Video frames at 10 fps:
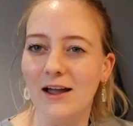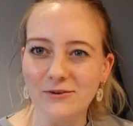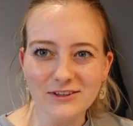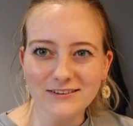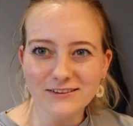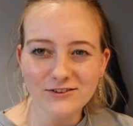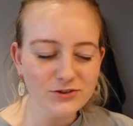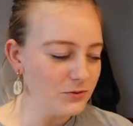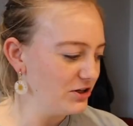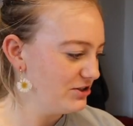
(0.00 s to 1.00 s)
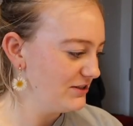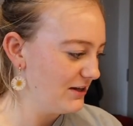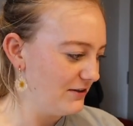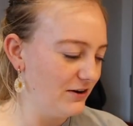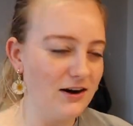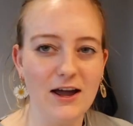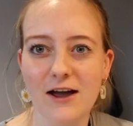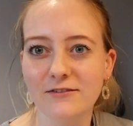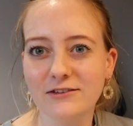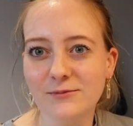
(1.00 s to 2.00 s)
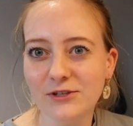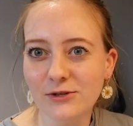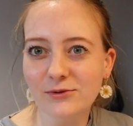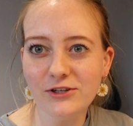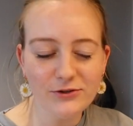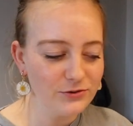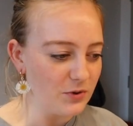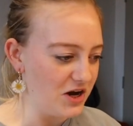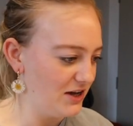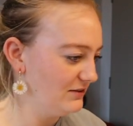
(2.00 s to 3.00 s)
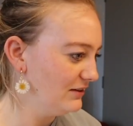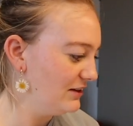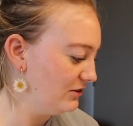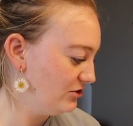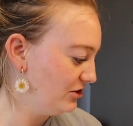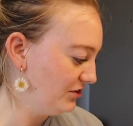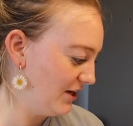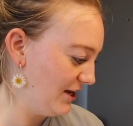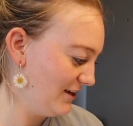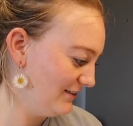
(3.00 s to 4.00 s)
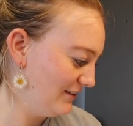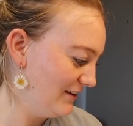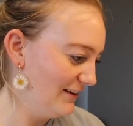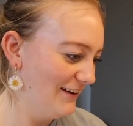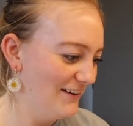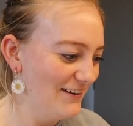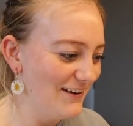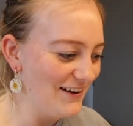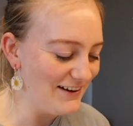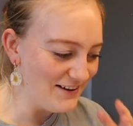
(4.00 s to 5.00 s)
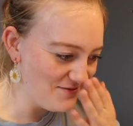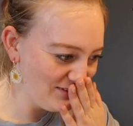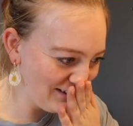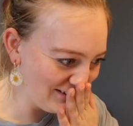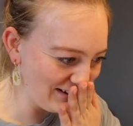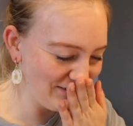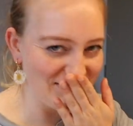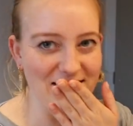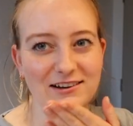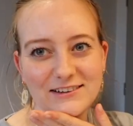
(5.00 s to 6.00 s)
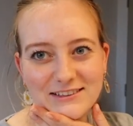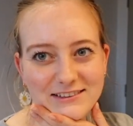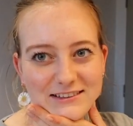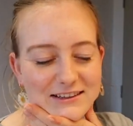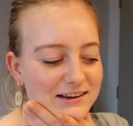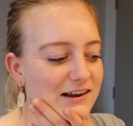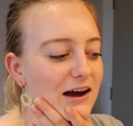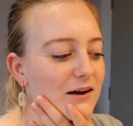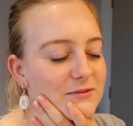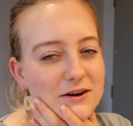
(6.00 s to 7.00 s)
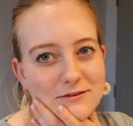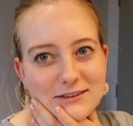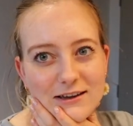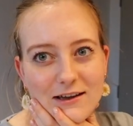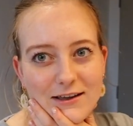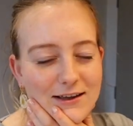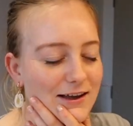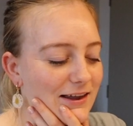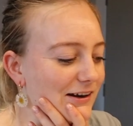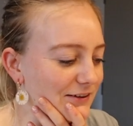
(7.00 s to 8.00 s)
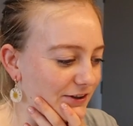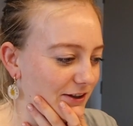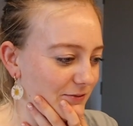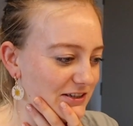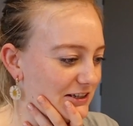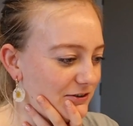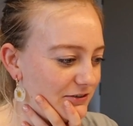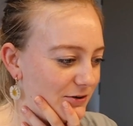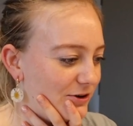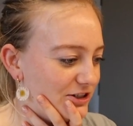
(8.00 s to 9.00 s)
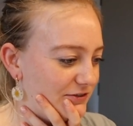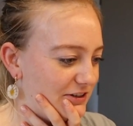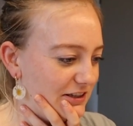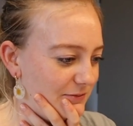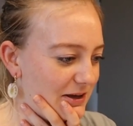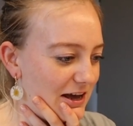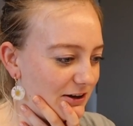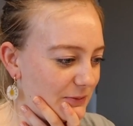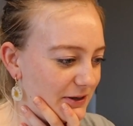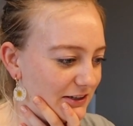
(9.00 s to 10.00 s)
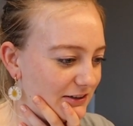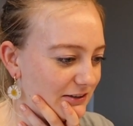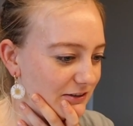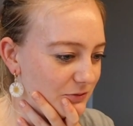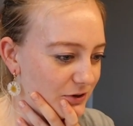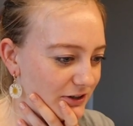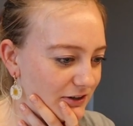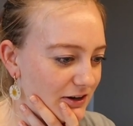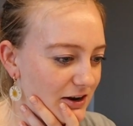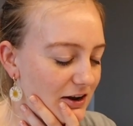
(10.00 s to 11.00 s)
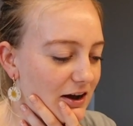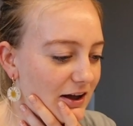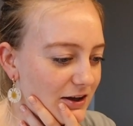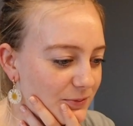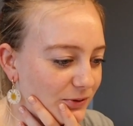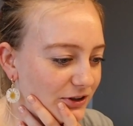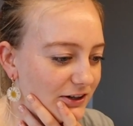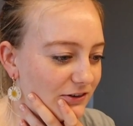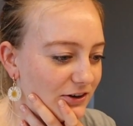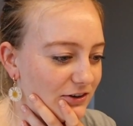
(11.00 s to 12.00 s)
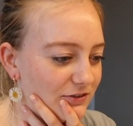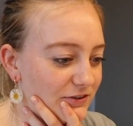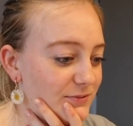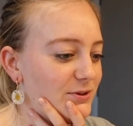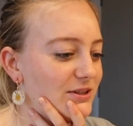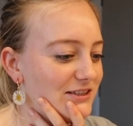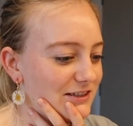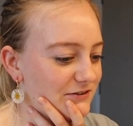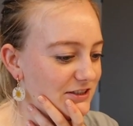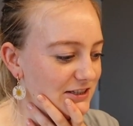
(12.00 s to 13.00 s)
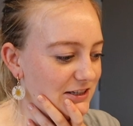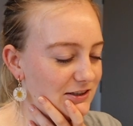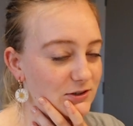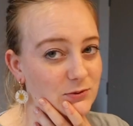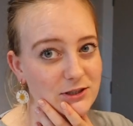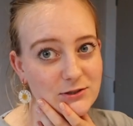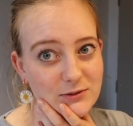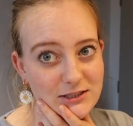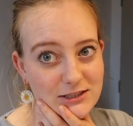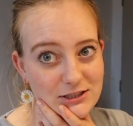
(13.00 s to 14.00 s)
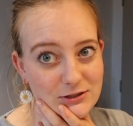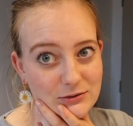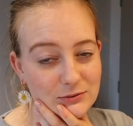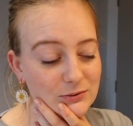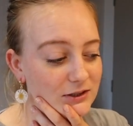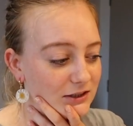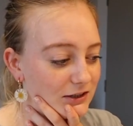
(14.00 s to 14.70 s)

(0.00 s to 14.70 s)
I was like, let's just watch it together. I have some Hugh and Hughes wine. It's a chill night. And I'm like kind of scared because, I mean, obviously I edit everything myself and I watch everything back, but this is one I uploaded on February 17th, 2022.